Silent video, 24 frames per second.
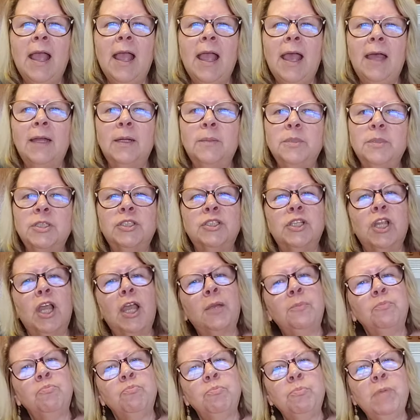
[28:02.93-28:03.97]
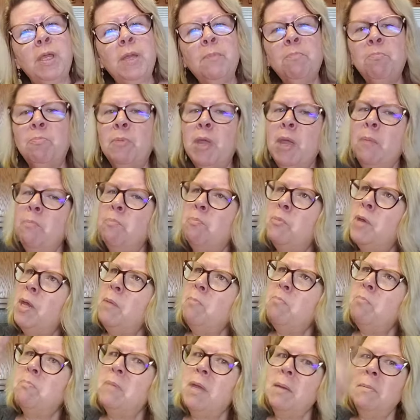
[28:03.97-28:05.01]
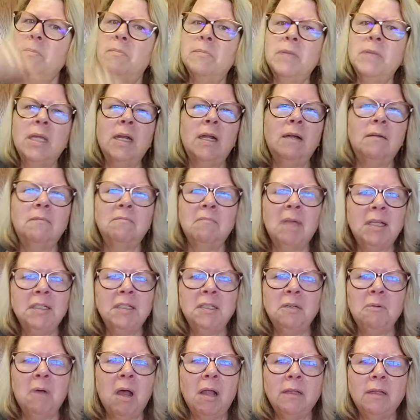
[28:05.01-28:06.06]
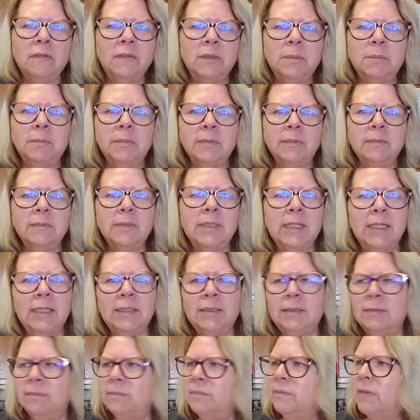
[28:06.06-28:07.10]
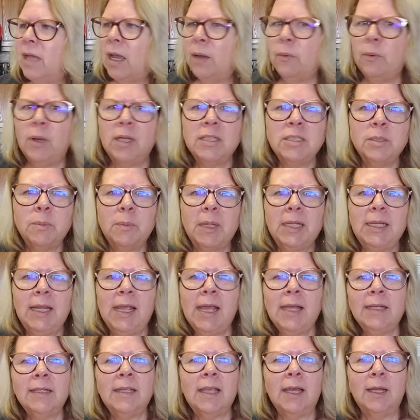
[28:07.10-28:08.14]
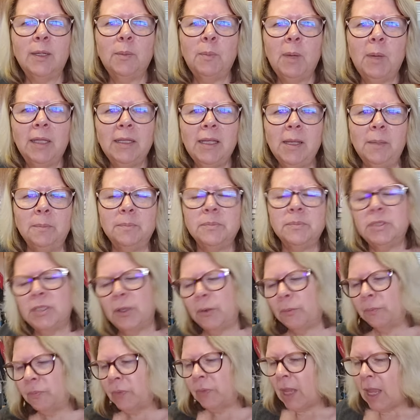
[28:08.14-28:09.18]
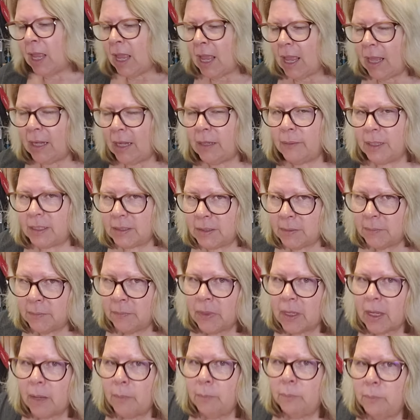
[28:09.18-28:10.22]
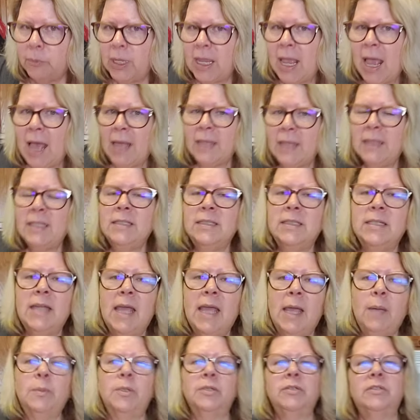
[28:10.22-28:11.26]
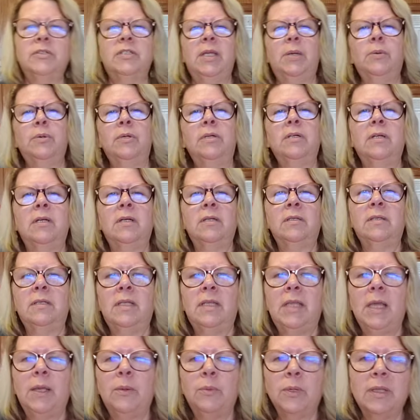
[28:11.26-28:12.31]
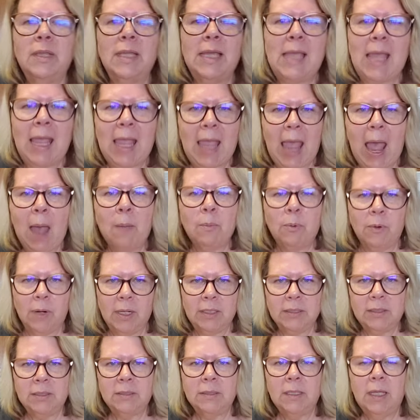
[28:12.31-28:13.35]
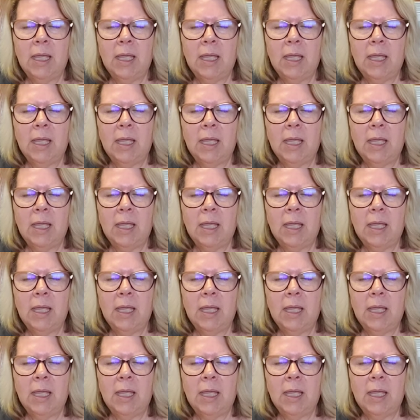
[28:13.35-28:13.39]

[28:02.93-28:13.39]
And I'm just like, beep, beep, beep, beep. You know, I knew all of them because I watched my dad cut them all up. So anyways, we had these neighbors. They were the Agabras.